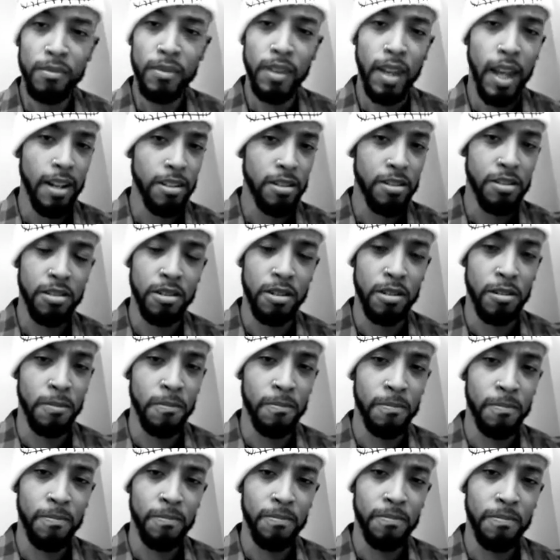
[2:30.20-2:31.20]
That's
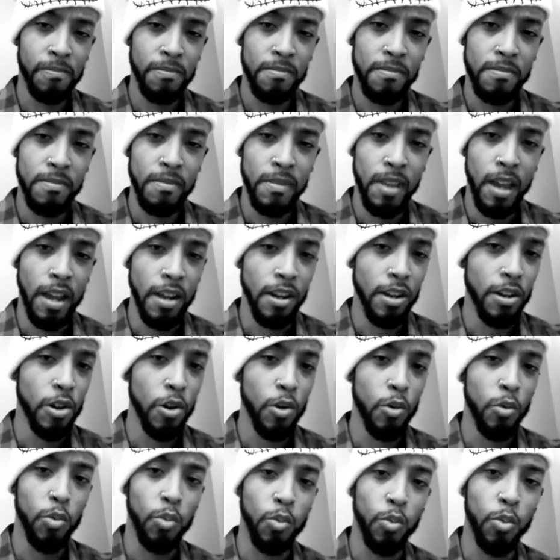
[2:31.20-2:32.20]
it. And
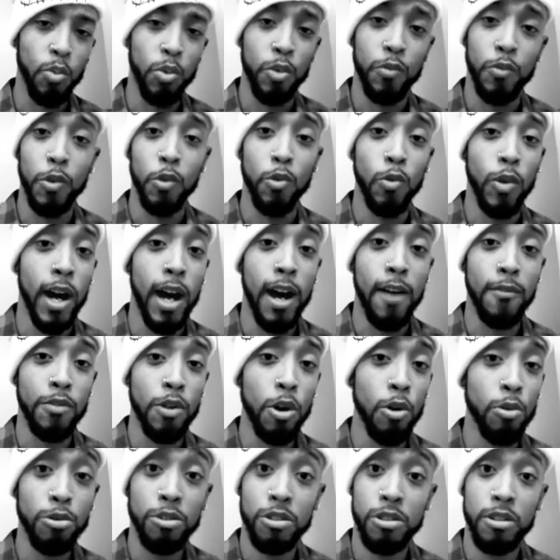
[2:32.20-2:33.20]
if you don't have
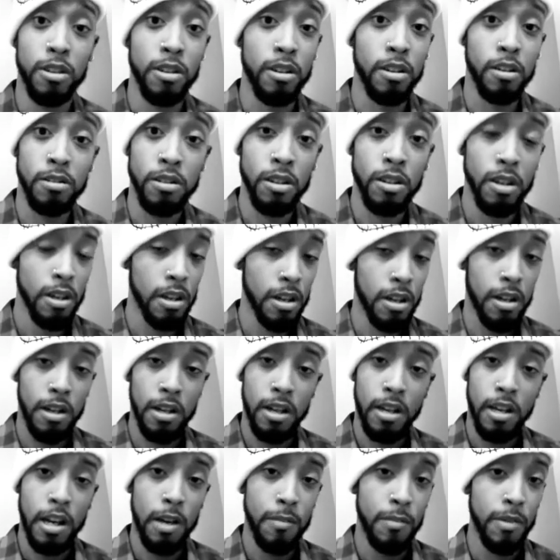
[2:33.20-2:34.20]
those things,
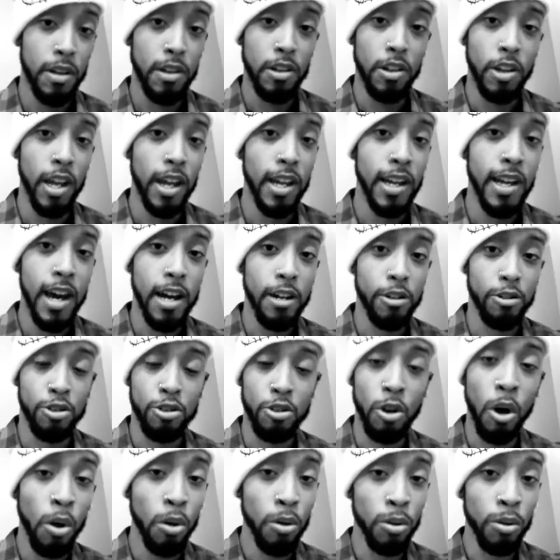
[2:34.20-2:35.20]
I mean, you ain't got a
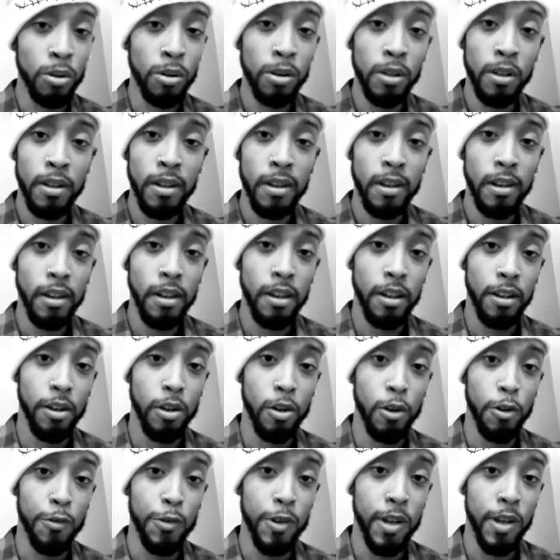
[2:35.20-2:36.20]
soul.
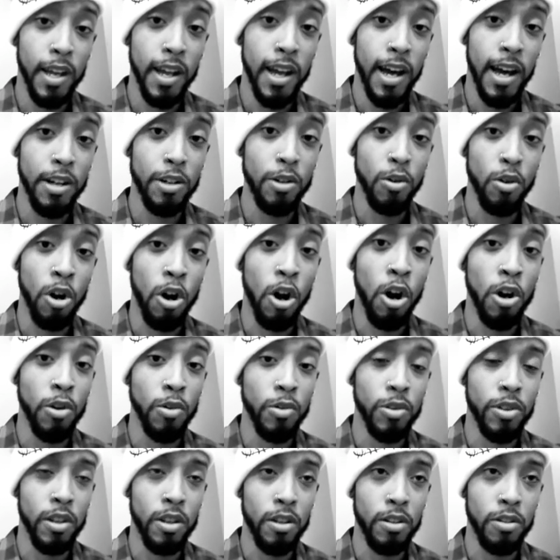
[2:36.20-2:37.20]
If you ain't got no heart
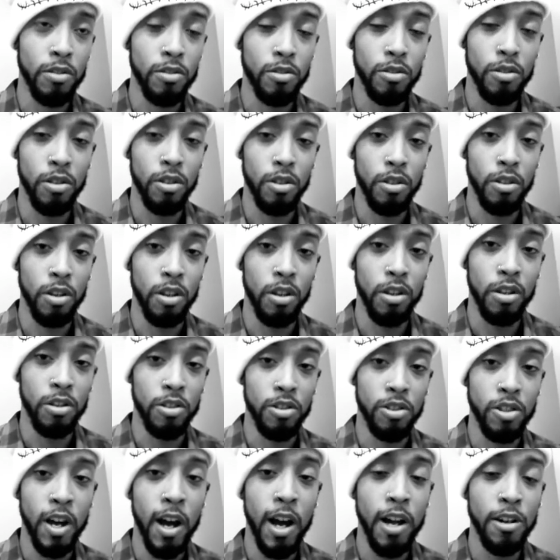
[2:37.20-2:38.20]
within
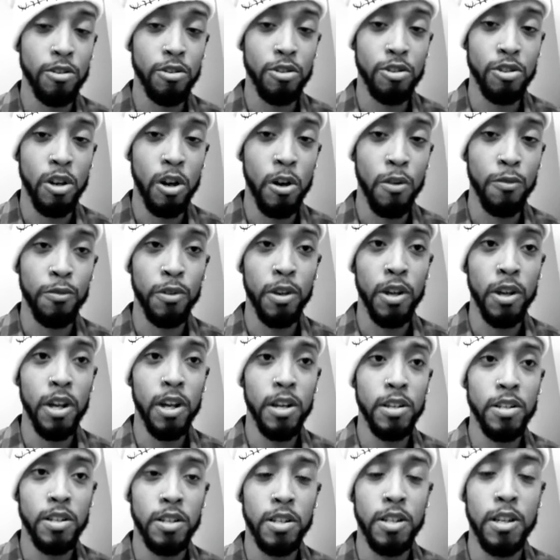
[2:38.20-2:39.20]
inside yourself
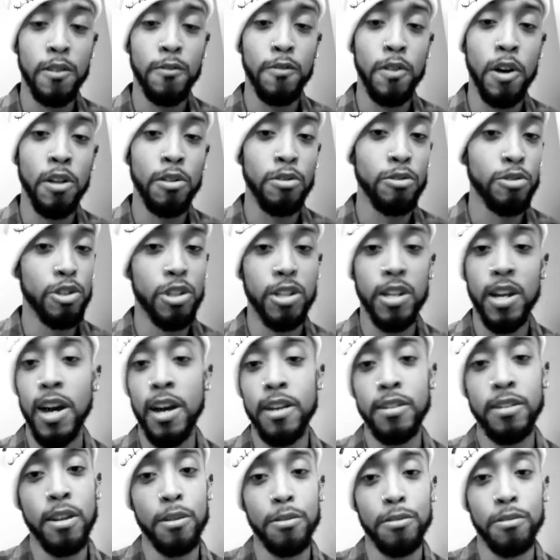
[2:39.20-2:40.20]
to give others, you
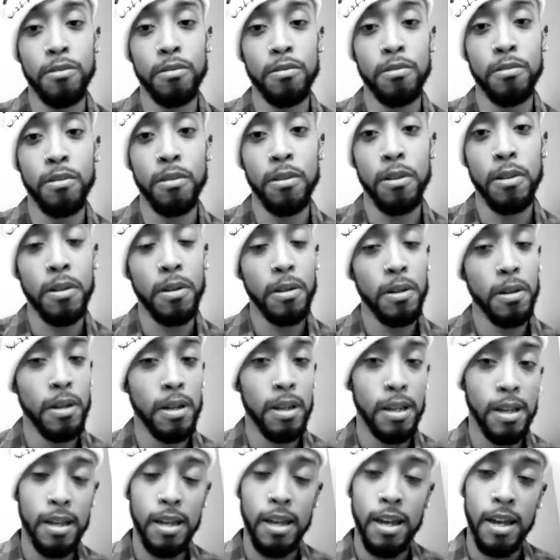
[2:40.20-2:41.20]
got nothing.
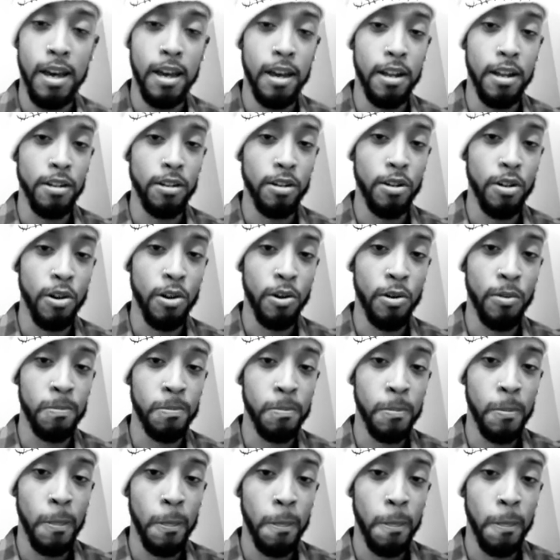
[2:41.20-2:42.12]
And